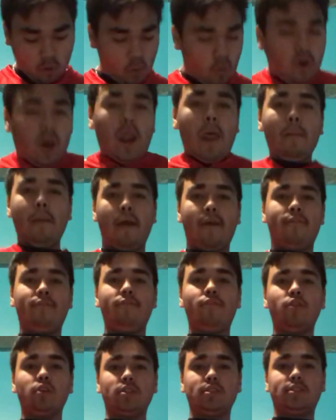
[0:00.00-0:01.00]
One of my
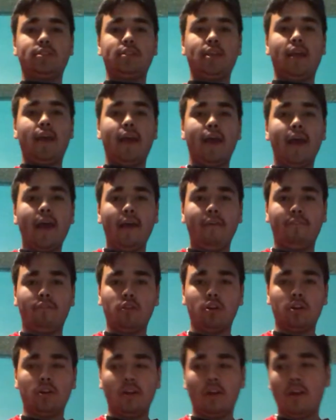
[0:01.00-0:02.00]
first
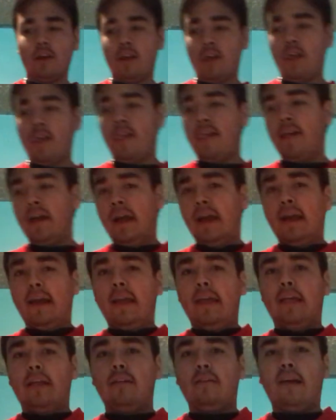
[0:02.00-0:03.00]
ever
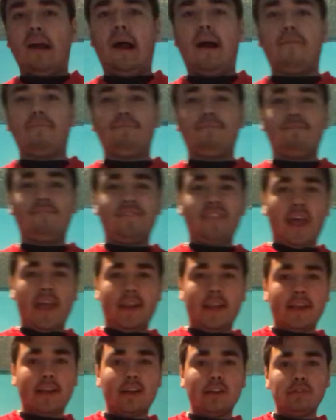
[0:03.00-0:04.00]

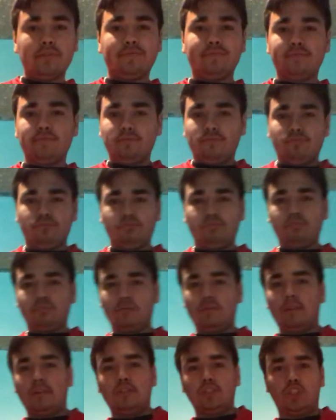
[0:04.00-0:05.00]
authentic
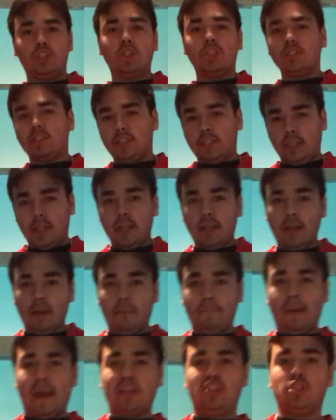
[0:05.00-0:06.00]
jersey,
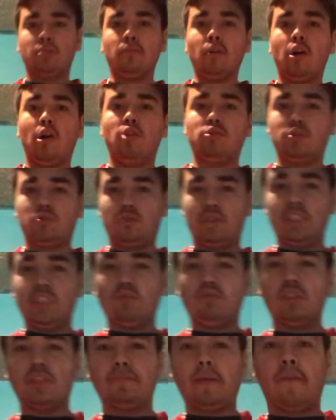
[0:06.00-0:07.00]
Patrick Mahomes.
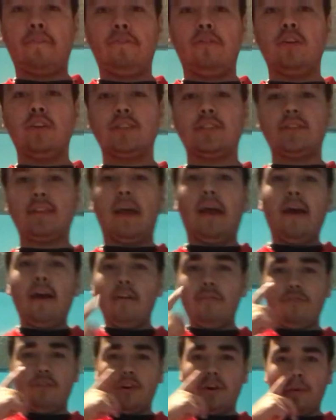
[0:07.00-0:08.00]
This was my first
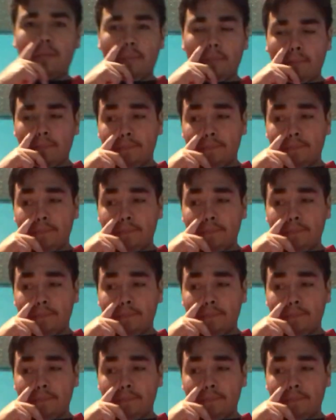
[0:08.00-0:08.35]
ever